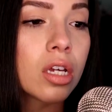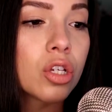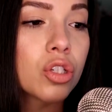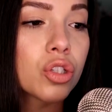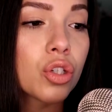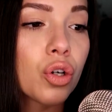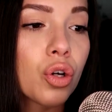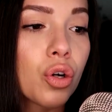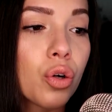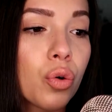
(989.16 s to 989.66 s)

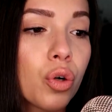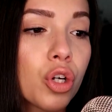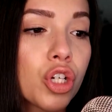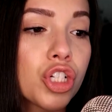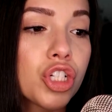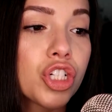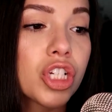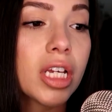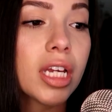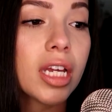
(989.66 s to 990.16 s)
So
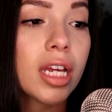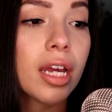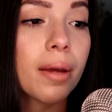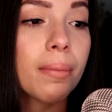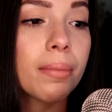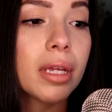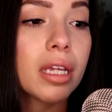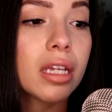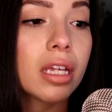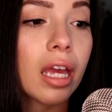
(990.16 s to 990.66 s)
she
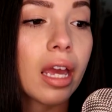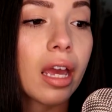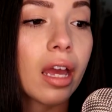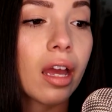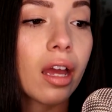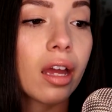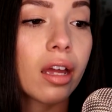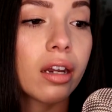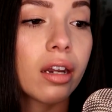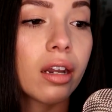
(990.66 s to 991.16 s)

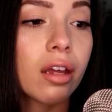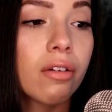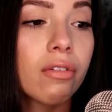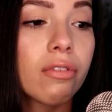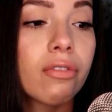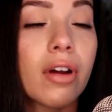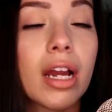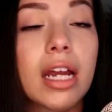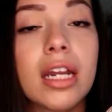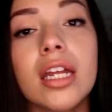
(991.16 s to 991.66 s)
began
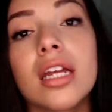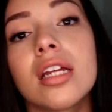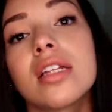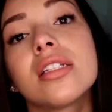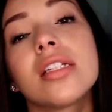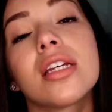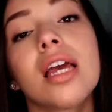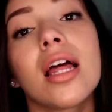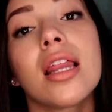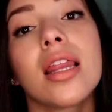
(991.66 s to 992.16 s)
fighting
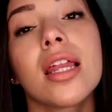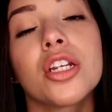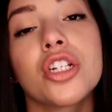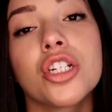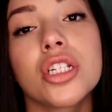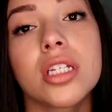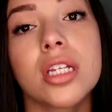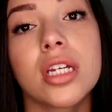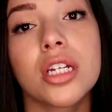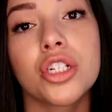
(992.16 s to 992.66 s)
to get
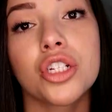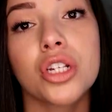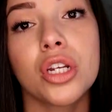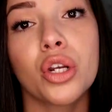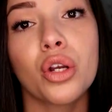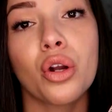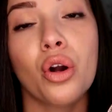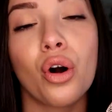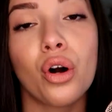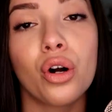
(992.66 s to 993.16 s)
legislation
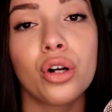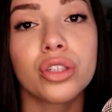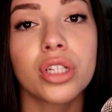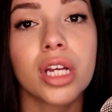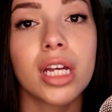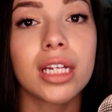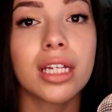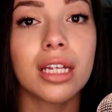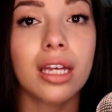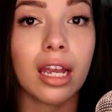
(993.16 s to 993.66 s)

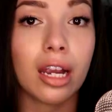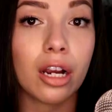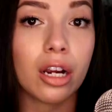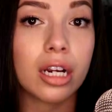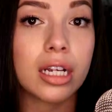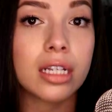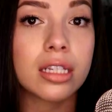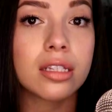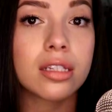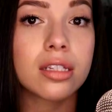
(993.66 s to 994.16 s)
called
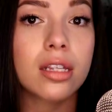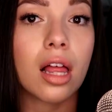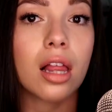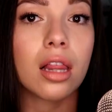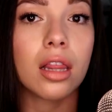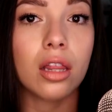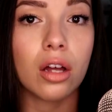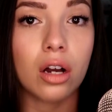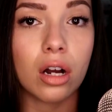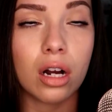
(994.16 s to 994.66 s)
Karen's
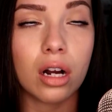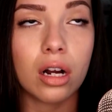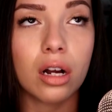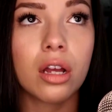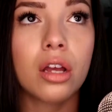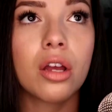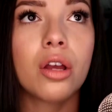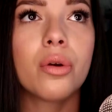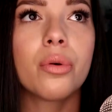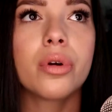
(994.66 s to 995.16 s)

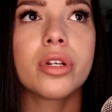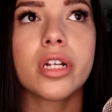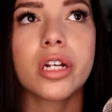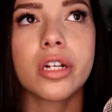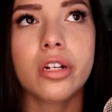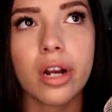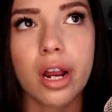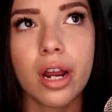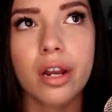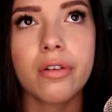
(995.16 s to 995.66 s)
Law, which
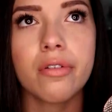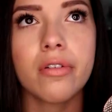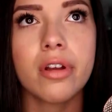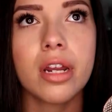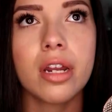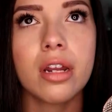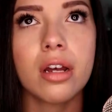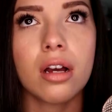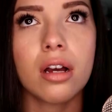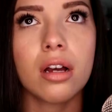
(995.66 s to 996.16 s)
I tried to
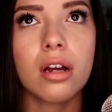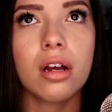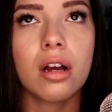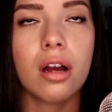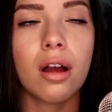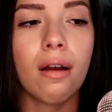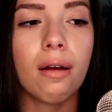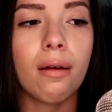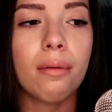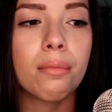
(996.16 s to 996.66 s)
read
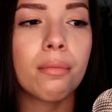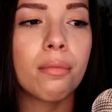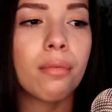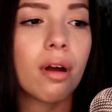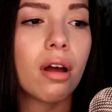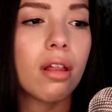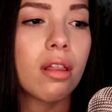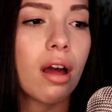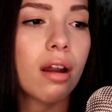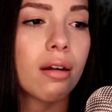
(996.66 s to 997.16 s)
a
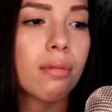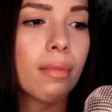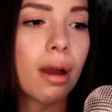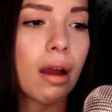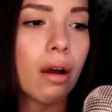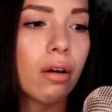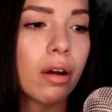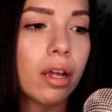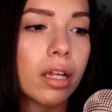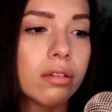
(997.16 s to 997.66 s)
lot
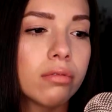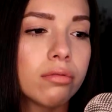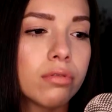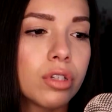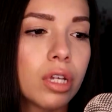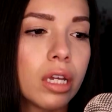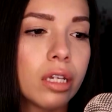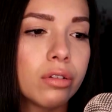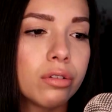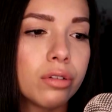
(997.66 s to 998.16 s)
about
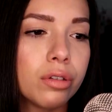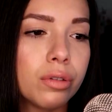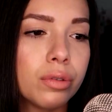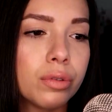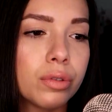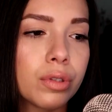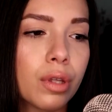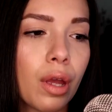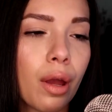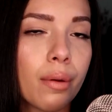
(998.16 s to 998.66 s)
and do
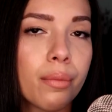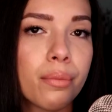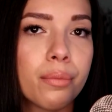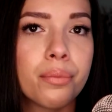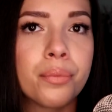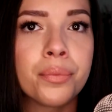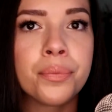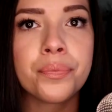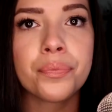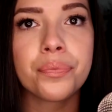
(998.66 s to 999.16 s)
some